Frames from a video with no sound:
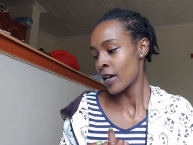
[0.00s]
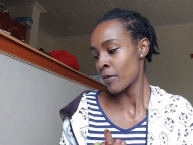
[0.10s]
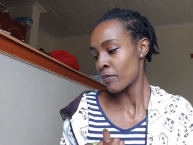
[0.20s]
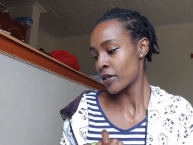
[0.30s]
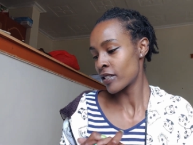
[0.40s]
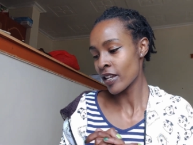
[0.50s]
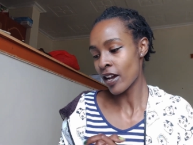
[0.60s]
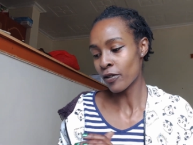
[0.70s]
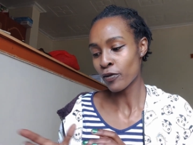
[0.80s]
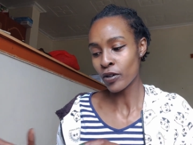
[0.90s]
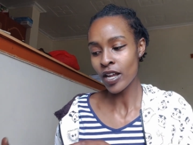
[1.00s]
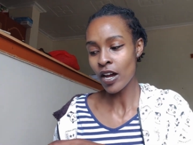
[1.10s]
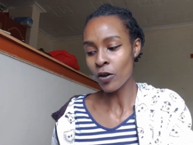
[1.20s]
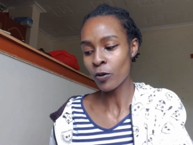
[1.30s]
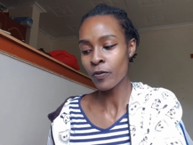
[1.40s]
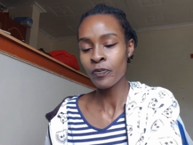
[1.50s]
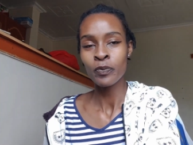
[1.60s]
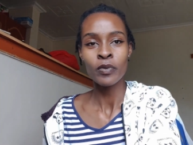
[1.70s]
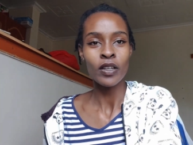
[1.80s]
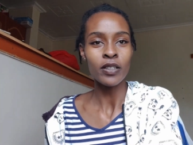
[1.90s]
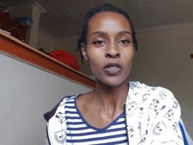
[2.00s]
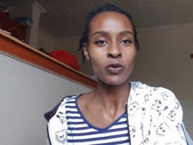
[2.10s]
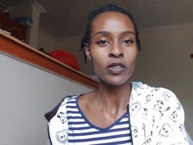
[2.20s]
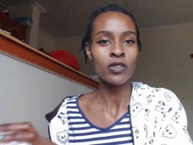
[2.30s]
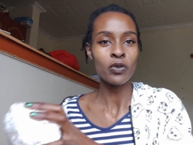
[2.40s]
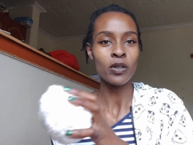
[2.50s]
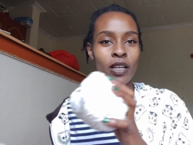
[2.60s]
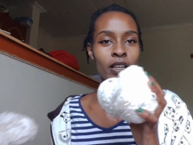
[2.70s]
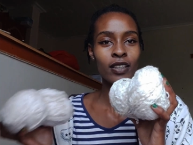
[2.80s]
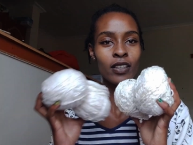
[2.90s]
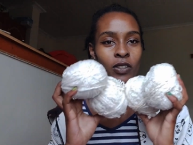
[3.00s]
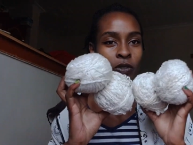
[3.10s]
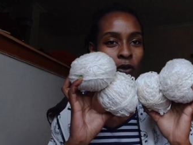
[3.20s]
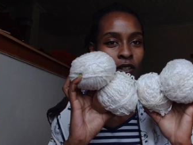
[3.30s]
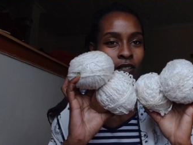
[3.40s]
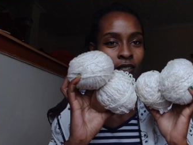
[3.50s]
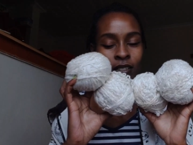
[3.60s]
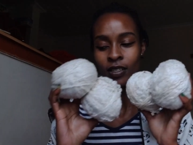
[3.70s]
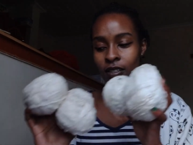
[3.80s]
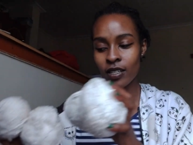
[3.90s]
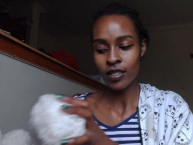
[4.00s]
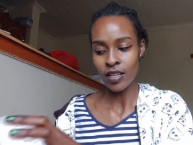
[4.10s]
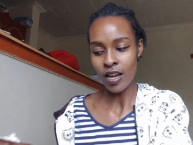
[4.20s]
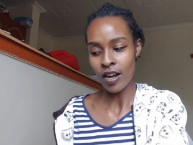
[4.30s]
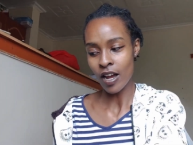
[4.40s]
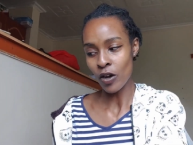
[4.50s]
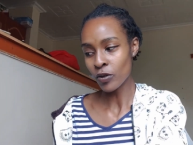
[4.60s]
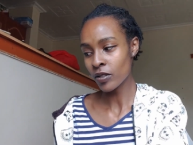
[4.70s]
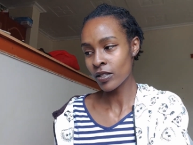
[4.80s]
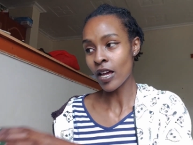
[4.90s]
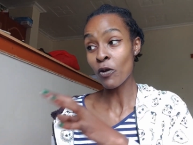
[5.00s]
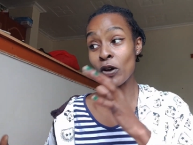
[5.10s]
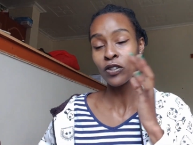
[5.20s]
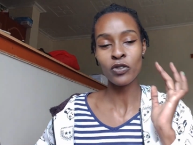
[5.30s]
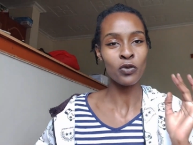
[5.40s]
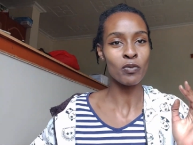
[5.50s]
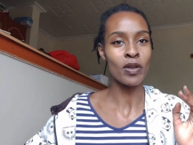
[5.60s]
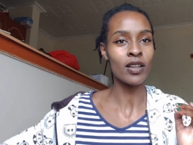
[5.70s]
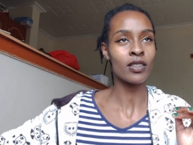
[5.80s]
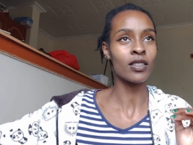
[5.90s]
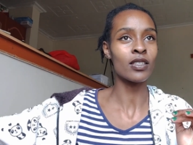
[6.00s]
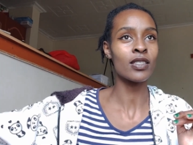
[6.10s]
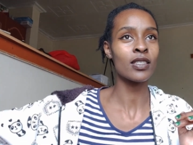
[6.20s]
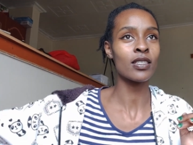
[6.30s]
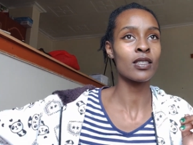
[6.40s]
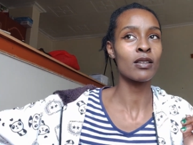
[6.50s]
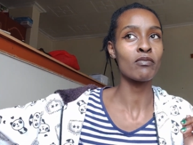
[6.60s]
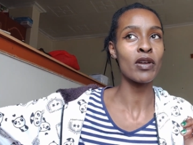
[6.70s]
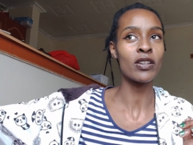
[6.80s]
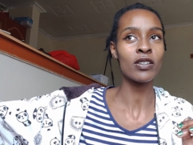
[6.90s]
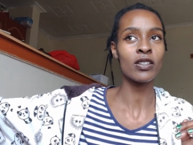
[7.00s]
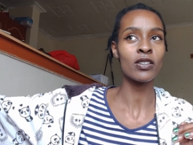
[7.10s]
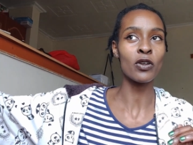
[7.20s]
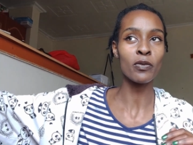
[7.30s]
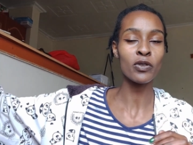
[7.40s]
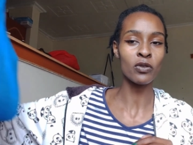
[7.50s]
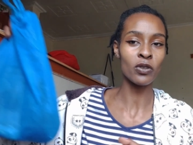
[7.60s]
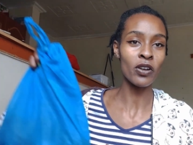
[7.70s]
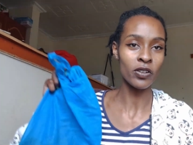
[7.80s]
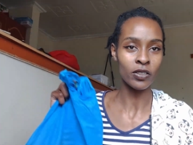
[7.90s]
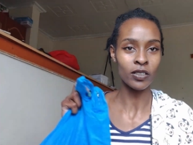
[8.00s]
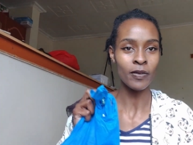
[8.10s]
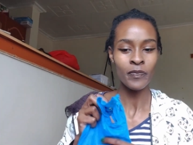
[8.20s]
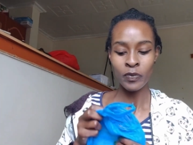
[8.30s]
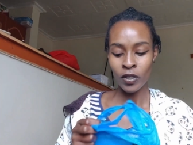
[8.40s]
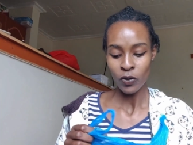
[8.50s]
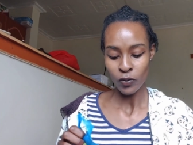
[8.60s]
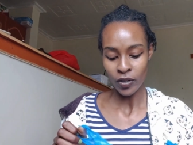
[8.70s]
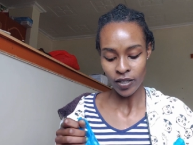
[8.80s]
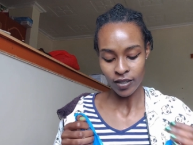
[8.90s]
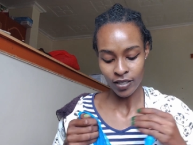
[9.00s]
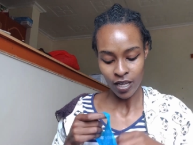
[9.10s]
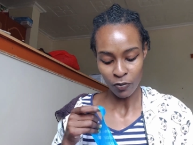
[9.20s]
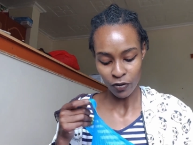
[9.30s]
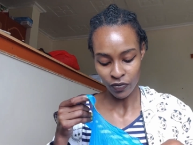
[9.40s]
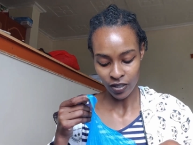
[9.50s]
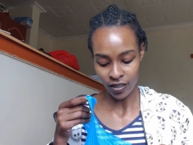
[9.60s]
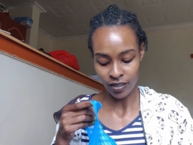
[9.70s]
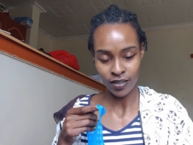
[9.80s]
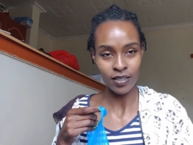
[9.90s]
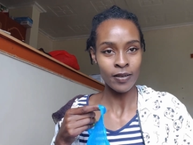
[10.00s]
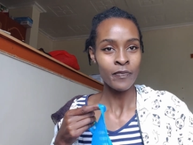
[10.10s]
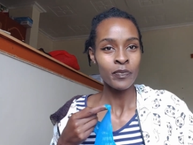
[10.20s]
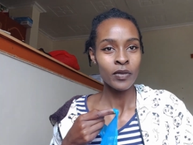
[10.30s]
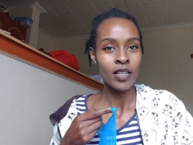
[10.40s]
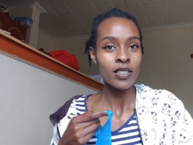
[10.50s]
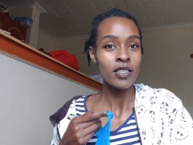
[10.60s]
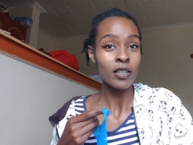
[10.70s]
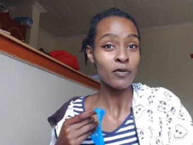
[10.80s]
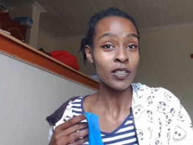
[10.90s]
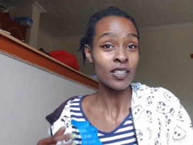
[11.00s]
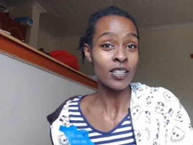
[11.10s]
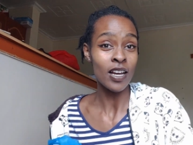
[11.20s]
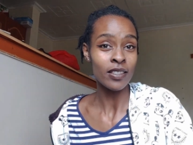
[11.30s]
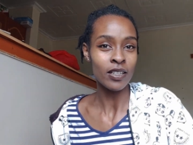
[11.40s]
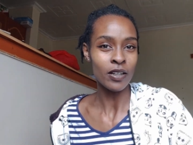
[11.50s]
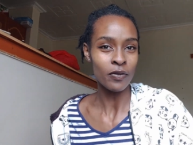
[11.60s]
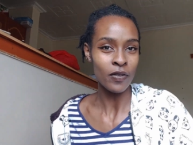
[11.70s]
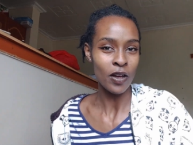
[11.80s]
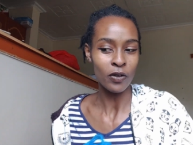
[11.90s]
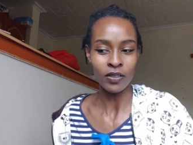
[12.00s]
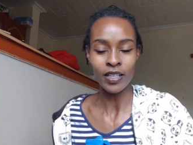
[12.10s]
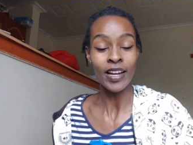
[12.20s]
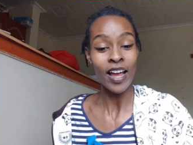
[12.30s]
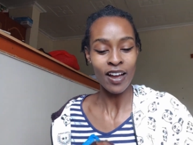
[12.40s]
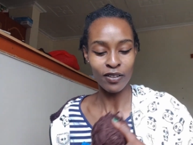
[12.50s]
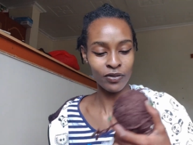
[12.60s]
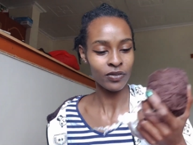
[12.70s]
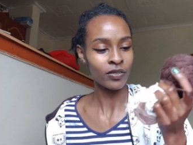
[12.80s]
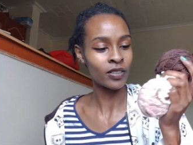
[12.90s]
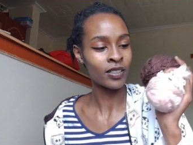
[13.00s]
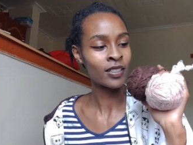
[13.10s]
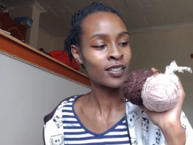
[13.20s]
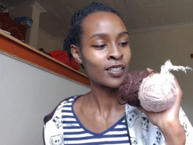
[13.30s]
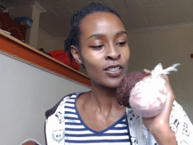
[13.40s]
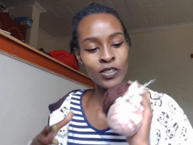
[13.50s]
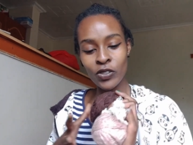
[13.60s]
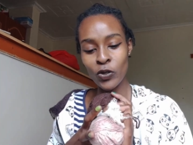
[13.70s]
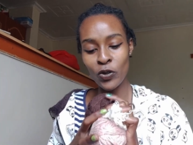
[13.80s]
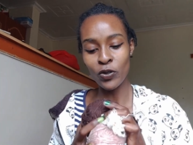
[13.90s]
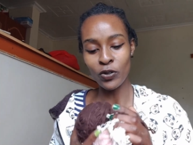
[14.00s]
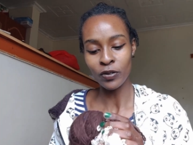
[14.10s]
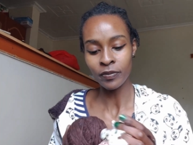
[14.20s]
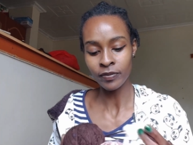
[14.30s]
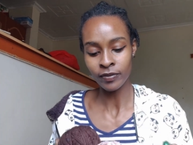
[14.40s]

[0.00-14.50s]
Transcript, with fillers: but yeah, for now I just want to like sort this yarn out. I want to make this mesh top tutorial with some of these thrifted yarn that I found that I have. So